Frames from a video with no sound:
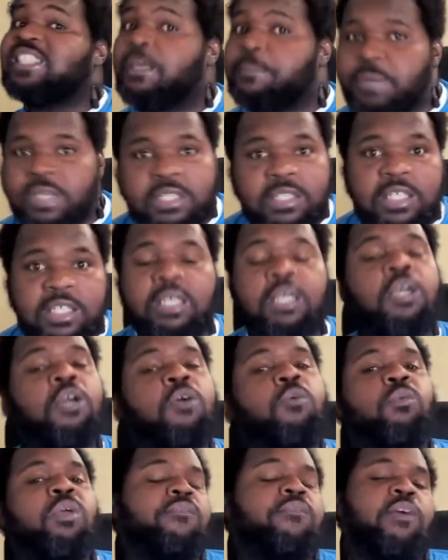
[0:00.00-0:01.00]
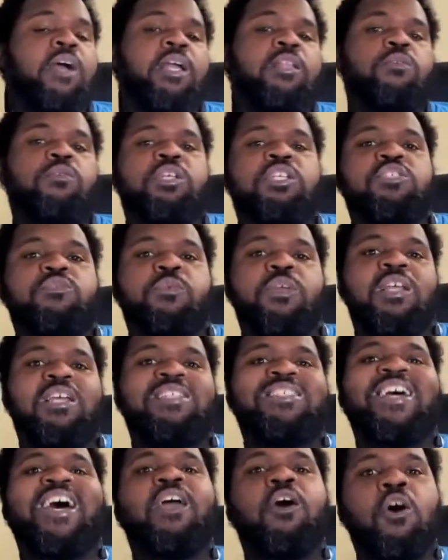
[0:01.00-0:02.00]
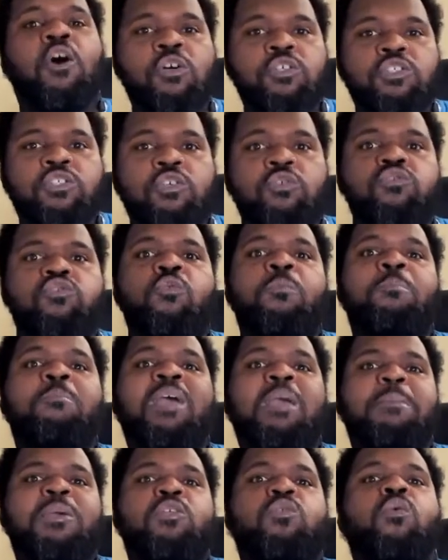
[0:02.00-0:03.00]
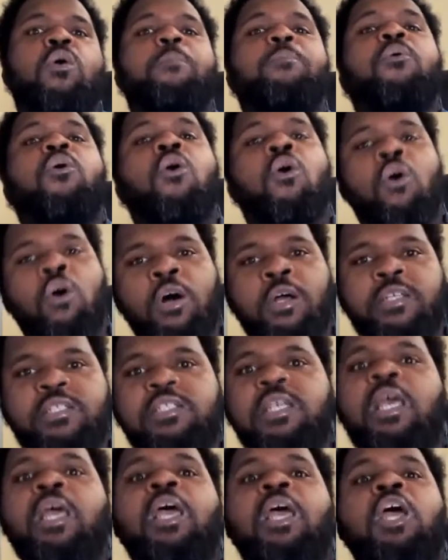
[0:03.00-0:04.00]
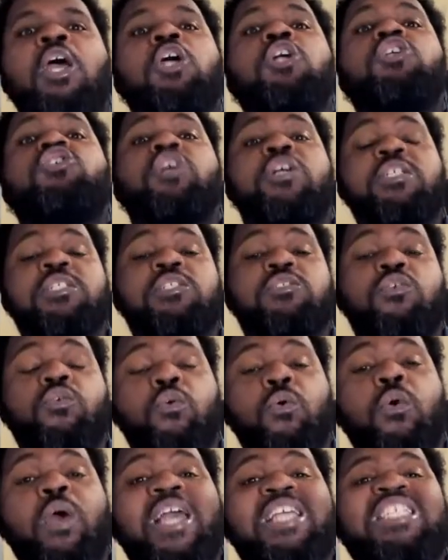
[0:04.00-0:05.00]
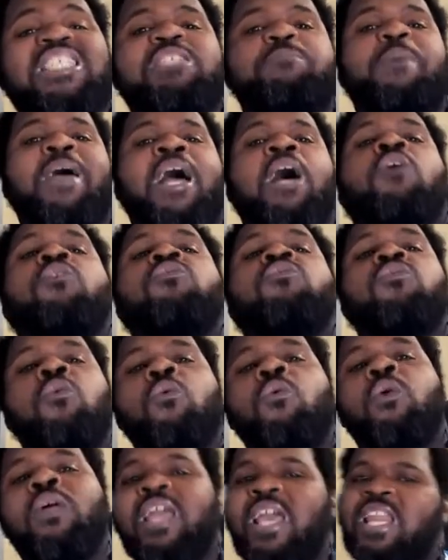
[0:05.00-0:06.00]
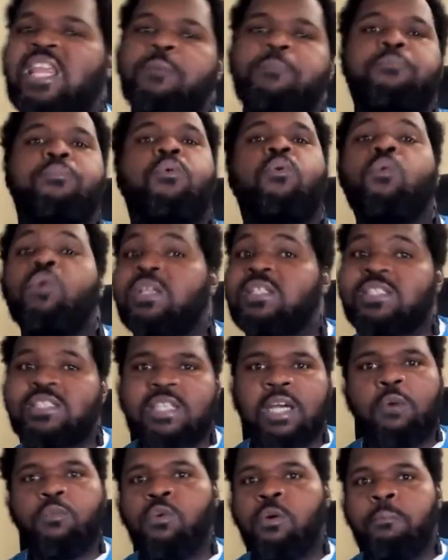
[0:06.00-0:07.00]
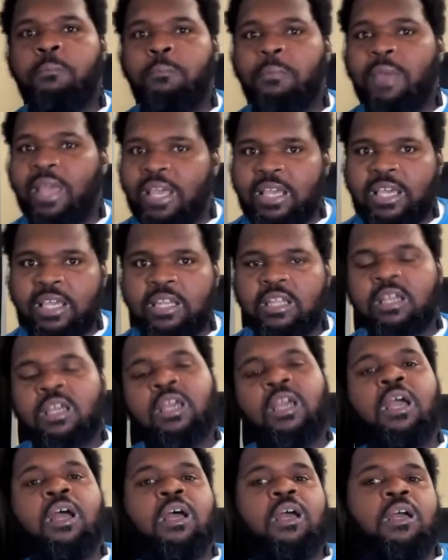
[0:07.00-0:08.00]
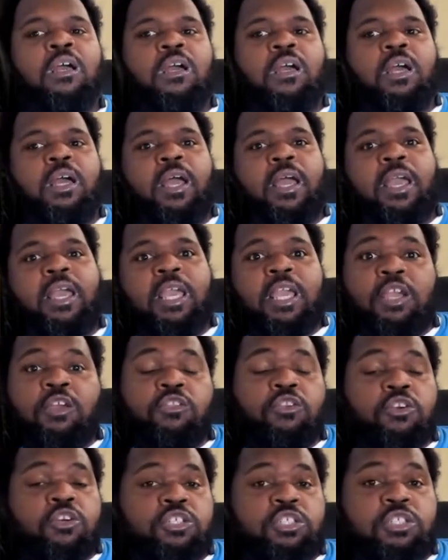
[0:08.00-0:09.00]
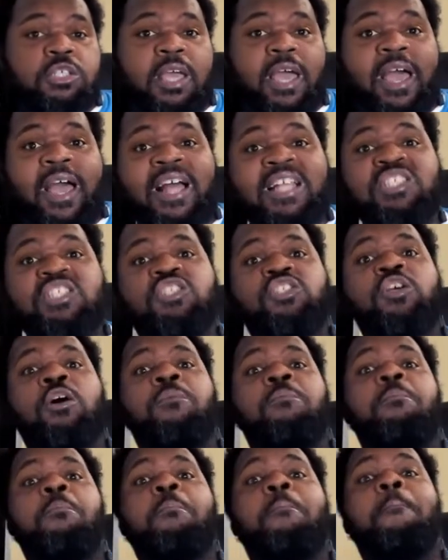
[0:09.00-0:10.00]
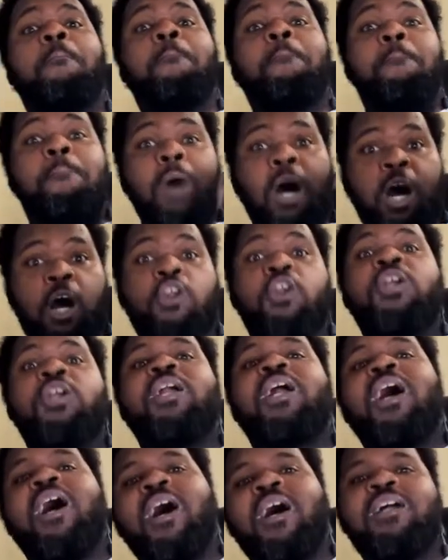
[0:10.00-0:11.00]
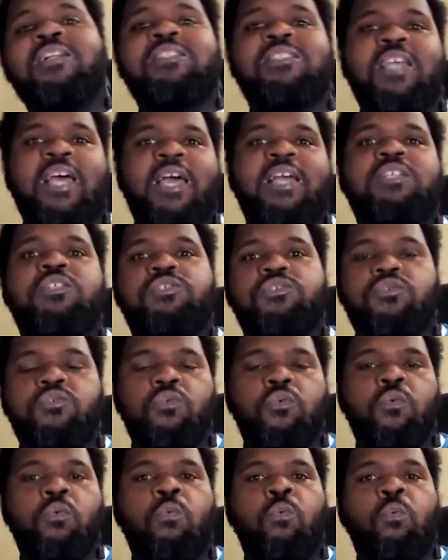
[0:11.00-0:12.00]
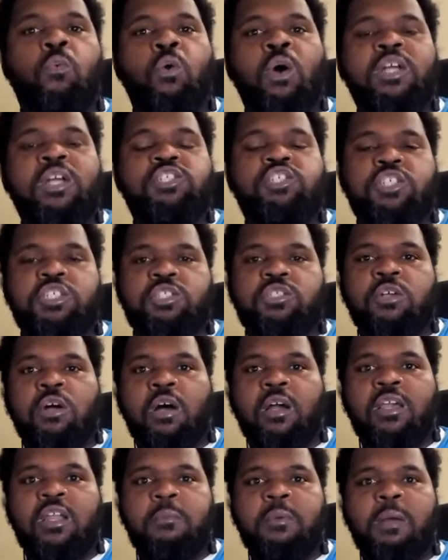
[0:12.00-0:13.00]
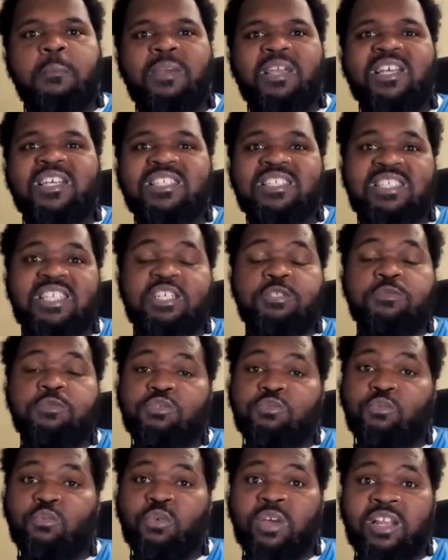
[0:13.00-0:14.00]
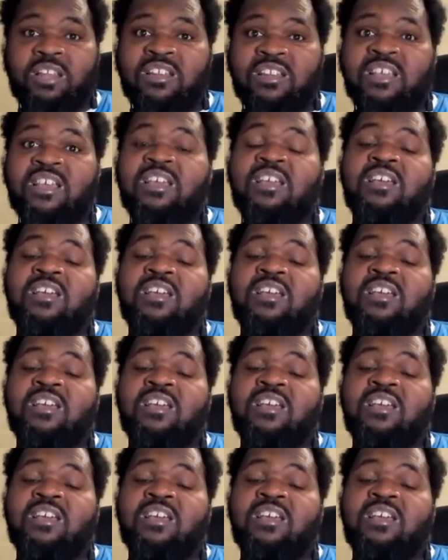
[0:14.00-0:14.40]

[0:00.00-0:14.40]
as typically whenever I do these readings, I also do maybe do a pause just to expound on any points that were made, either to add some modern context to what she's talking about because this was written